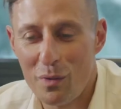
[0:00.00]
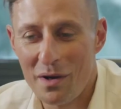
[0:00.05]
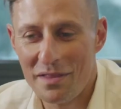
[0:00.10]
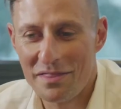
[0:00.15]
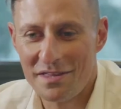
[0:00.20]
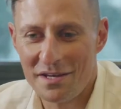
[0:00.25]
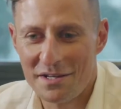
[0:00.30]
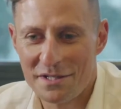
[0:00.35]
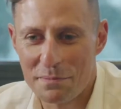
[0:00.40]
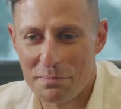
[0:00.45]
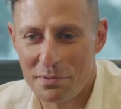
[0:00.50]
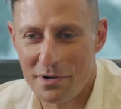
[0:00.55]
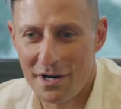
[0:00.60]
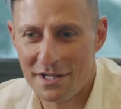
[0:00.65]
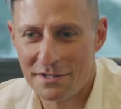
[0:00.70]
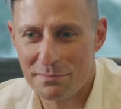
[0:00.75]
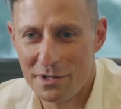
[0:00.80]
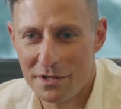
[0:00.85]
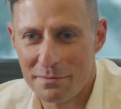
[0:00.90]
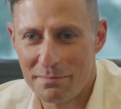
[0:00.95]
one thing
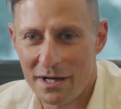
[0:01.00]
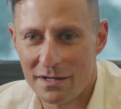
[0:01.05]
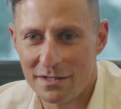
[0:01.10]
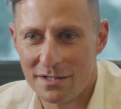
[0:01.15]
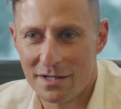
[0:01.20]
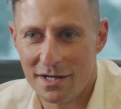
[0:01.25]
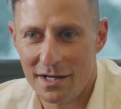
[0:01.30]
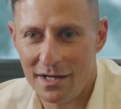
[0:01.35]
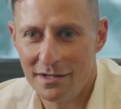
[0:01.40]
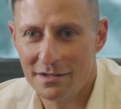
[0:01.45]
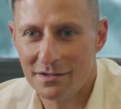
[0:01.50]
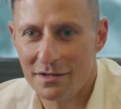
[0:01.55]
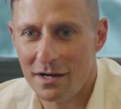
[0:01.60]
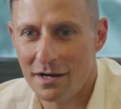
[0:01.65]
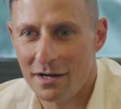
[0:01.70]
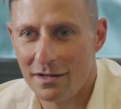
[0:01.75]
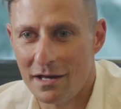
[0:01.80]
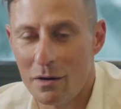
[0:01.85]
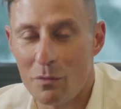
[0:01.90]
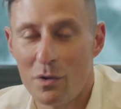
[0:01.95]
surprised me about today,
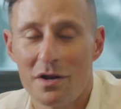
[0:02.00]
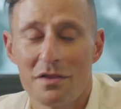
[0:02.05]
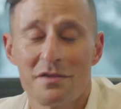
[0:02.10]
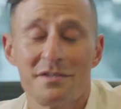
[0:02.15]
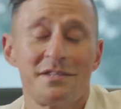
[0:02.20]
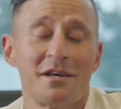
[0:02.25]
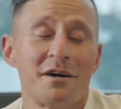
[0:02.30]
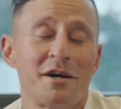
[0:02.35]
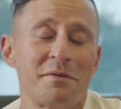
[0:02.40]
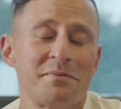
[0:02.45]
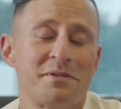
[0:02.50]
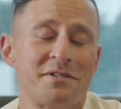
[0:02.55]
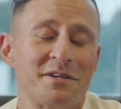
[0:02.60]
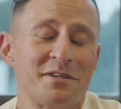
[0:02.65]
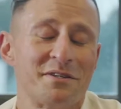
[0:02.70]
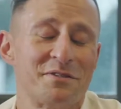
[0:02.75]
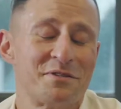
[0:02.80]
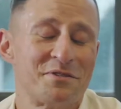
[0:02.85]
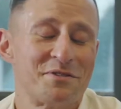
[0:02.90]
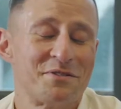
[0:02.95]
that one of the startups
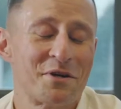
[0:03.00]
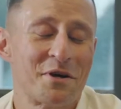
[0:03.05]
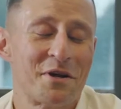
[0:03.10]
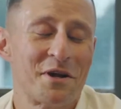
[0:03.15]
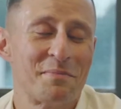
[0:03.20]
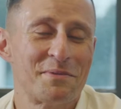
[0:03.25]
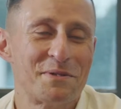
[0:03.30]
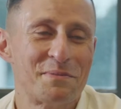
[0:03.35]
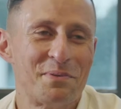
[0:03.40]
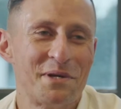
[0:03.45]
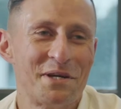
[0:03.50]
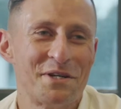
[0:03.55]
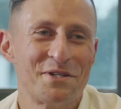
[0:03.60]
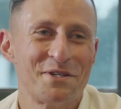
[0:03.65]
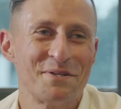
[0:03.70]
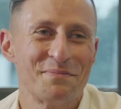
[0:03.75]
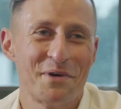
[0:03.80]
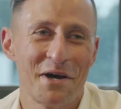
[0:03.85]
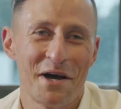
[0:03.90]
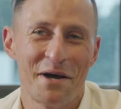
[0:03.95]
didn't turn up to
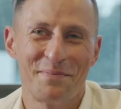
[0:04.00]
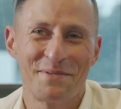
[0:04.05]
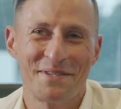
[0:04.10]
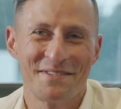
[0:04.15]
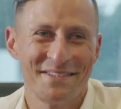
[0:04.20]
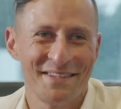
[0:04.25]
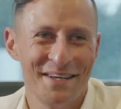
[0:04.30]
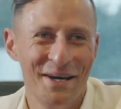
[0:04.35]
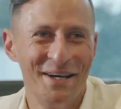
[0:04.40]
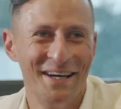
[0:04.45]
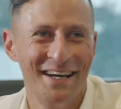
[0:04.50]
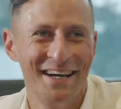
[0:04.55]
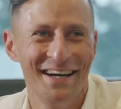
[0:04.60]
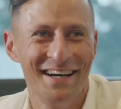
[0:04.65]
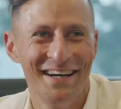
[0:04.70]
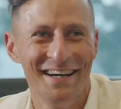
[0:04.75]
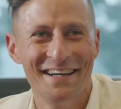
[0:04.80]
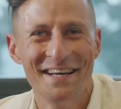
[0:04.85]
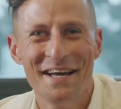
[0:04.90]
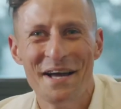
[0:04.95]
pitch, perhaps.
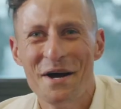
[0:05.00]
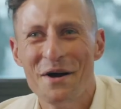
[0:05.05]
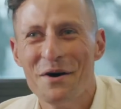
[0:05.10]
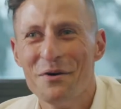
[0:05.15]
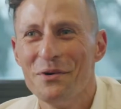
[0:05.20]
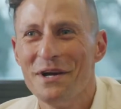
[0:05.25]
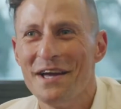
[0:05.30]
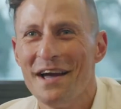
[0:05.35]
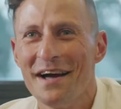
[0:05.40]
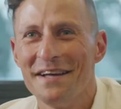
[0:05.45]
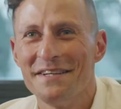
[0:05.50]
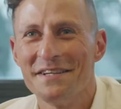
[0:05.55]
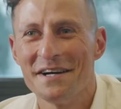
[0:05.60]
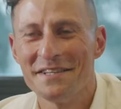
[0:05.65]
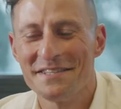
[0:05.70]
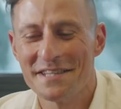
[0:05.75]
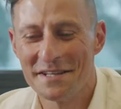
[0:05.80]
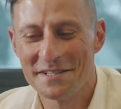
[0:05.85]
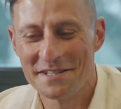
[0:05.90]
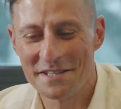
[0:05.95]
We
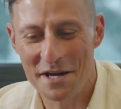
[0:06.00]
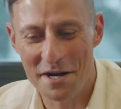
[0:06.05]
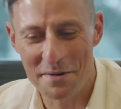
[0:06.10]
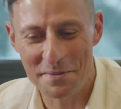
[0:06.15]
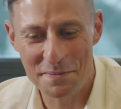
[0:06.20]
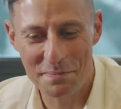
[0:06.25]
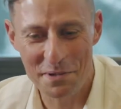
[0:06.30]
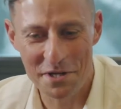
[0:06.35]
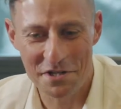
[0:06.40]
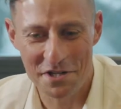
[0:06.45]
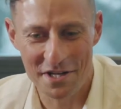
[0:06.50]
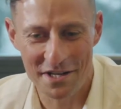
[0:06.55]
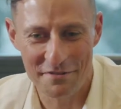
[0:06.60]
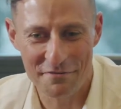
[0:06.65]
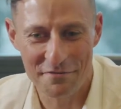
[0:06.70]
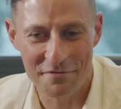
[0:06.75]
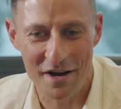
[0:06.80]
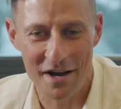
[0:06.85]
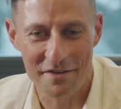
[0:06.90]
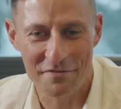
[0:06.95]
had 10 startups pitching,
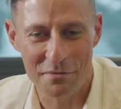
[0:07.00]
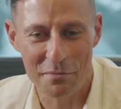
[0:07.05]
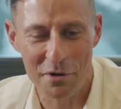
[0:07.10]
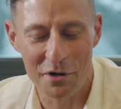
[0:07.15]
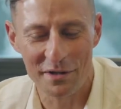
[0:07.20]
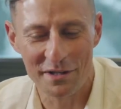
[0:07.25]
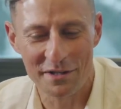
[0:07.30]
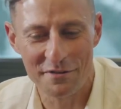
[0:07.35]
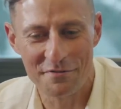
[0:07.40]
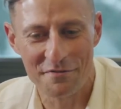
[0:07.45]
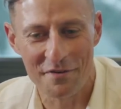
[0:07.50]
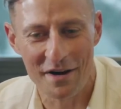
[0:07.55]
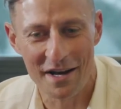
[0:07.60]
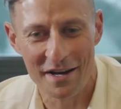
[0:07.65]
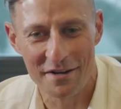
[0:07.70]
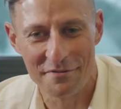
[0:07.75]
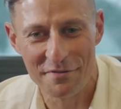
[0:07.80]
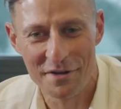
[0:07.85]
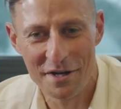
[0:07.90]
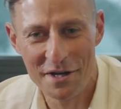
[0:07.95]
5 remotely,
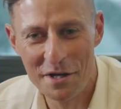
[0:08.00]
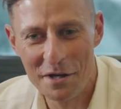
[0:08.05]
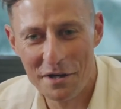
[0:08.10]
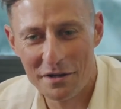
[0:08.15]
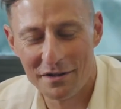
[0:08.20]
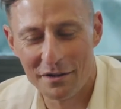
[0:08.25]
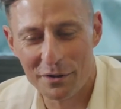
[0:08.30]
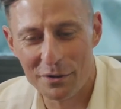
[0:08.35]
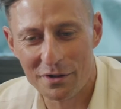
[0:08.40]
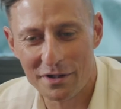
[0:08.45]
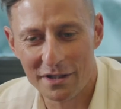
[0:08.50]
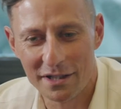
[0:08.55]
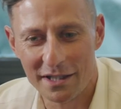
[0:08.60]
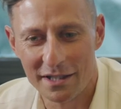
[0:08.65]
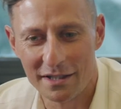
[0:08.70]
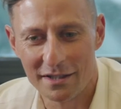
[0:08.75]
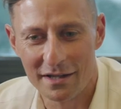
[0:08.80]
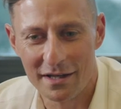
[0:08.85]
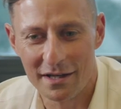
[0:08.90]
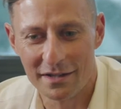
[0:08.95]
5
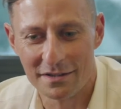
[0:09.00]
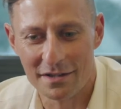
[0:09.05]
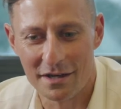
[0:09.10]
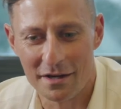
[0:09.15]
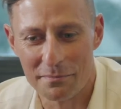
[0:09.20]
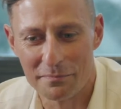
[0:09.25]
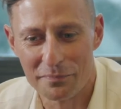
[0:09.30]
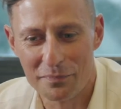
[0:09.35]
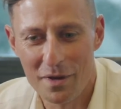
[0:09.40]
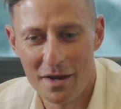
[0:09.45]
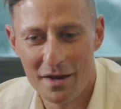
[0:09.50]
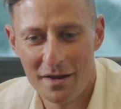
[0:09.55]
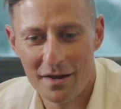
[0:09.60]
locally, and